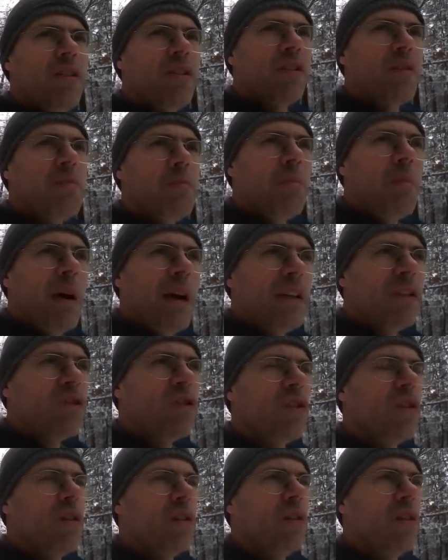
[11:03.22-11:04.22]
just
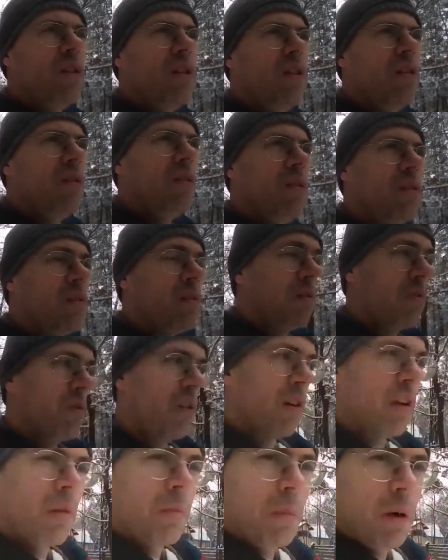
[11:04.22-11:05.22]
mentioned her,
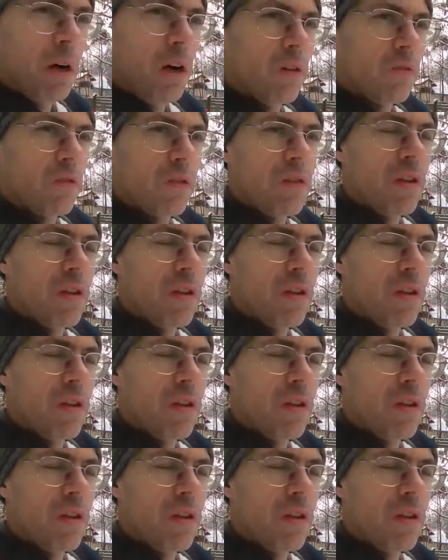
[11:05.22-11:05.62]
talking about